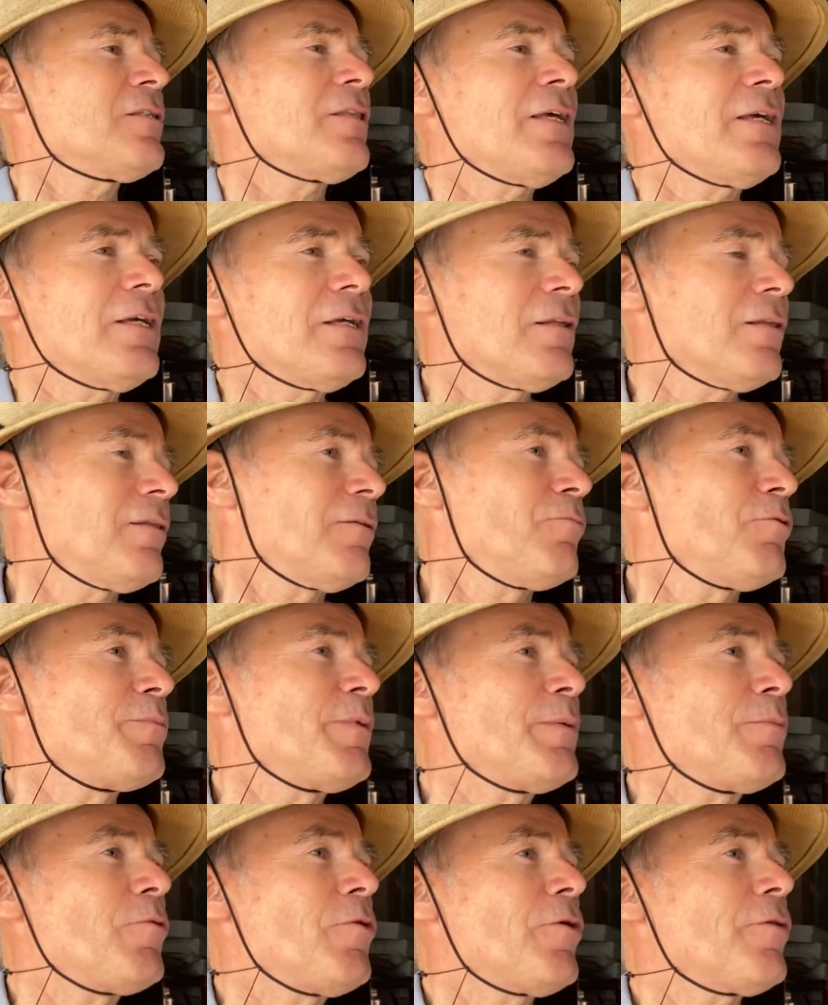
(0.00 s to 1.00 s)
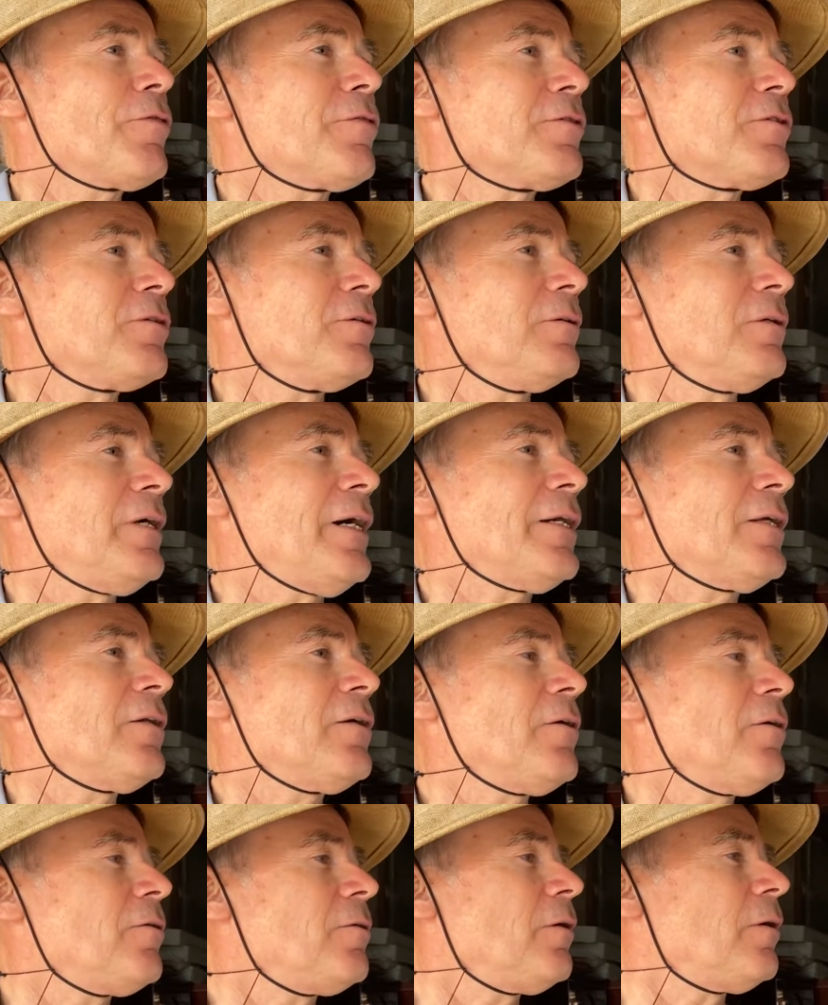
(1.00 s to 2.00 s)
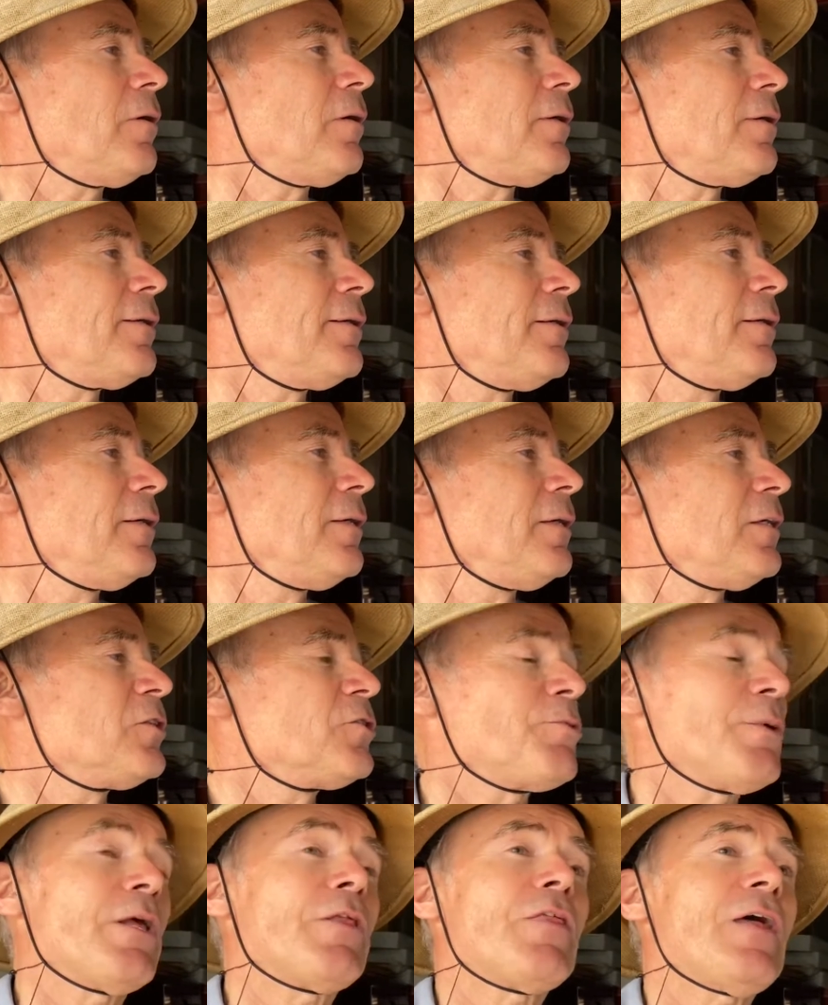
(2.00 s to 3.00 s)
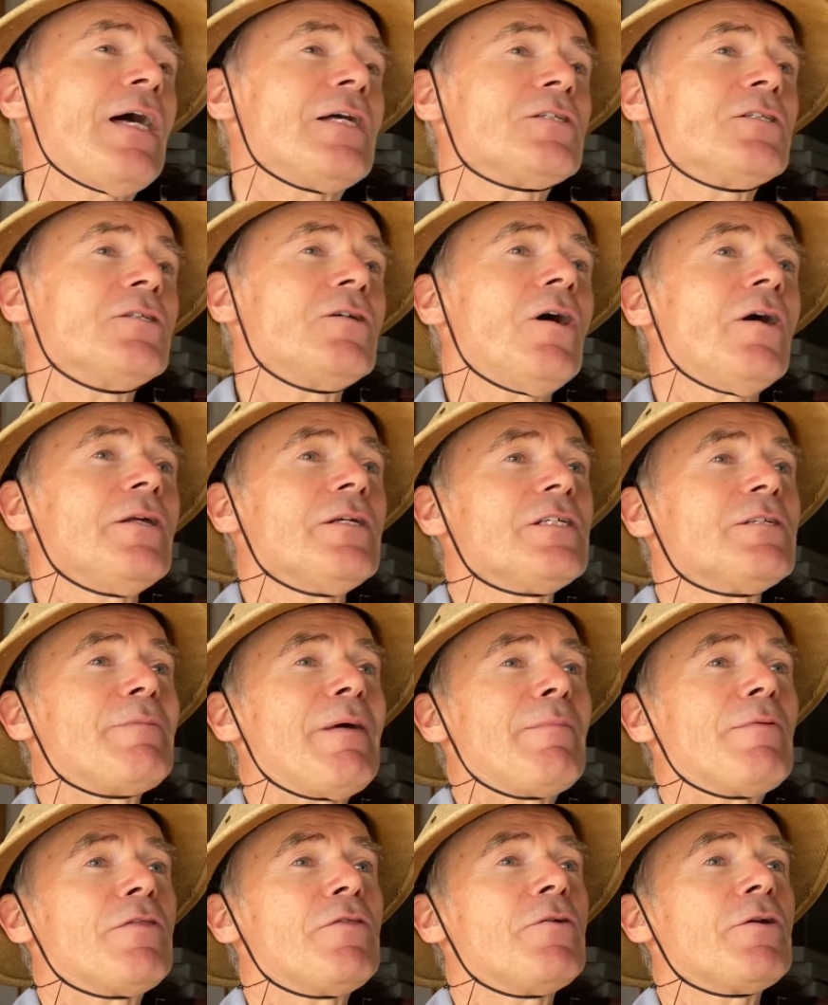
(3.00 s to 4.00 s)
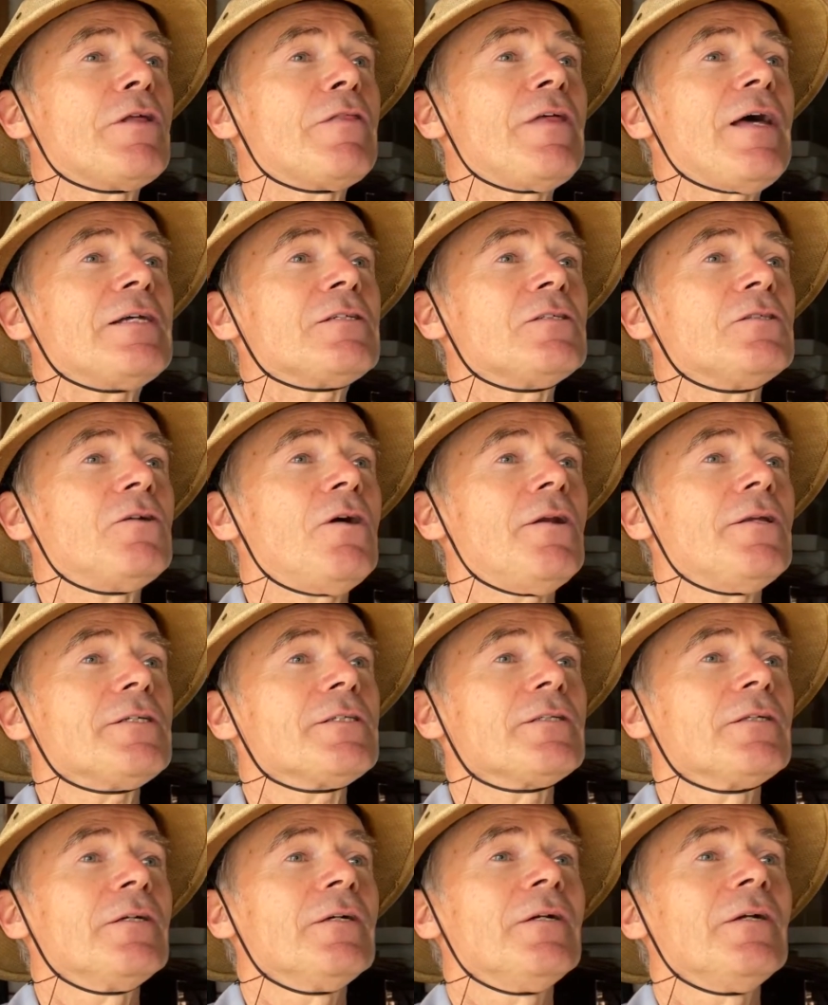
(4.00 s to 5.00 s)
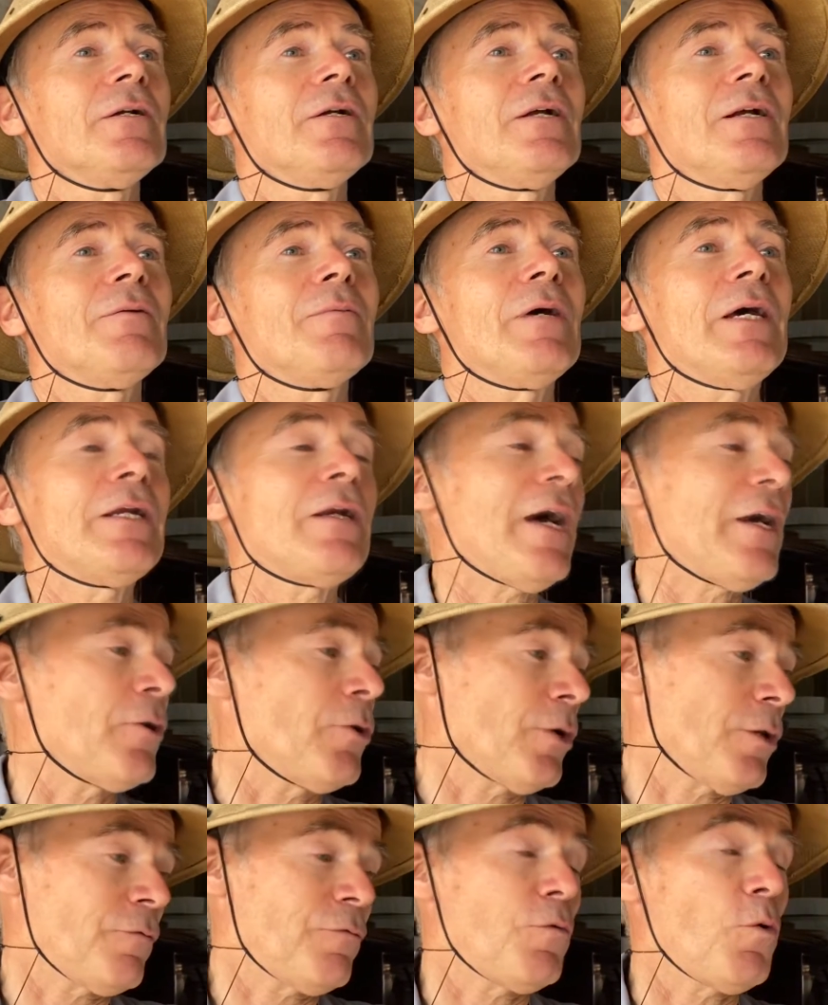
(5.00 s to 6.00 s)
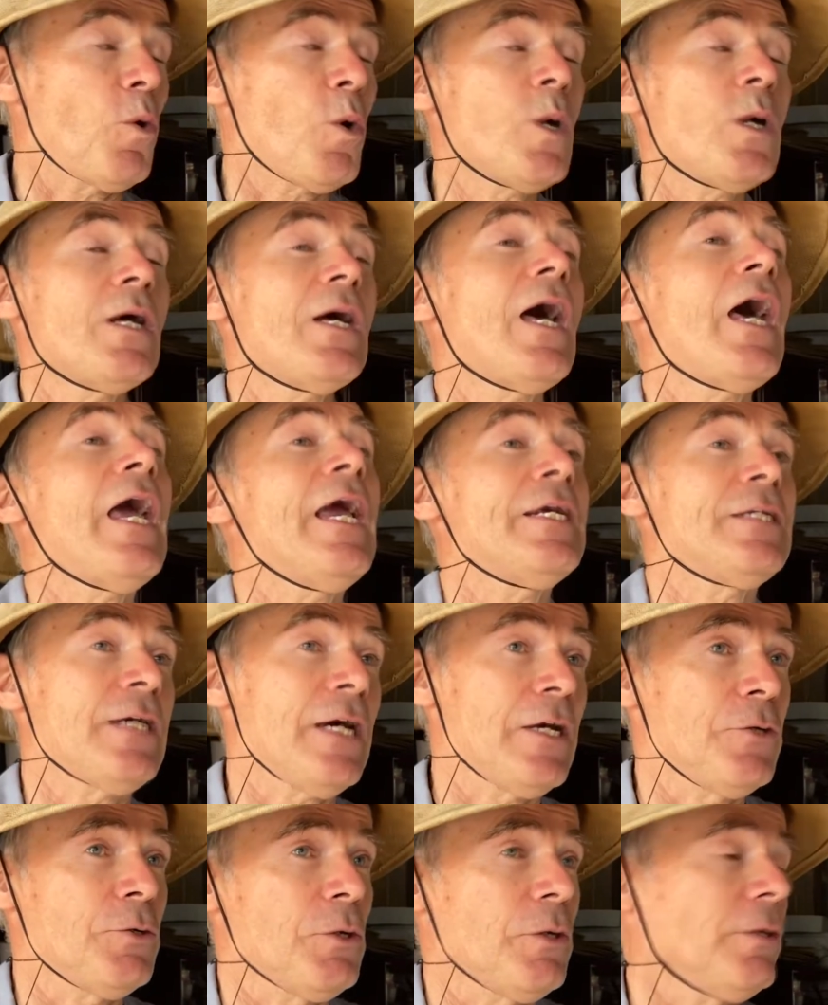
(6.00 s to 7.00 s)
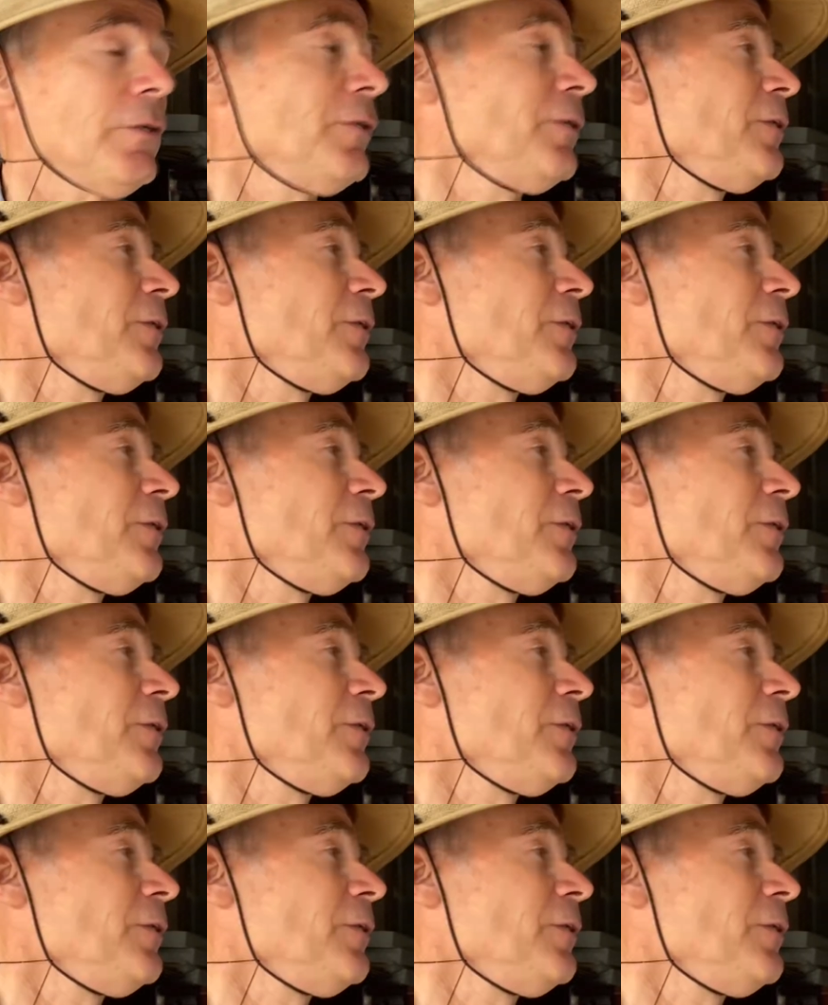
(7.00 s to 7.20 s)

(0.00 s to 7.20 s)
thing would be worth, I don't know, $20,000, maybe $30,000, and I got it for 800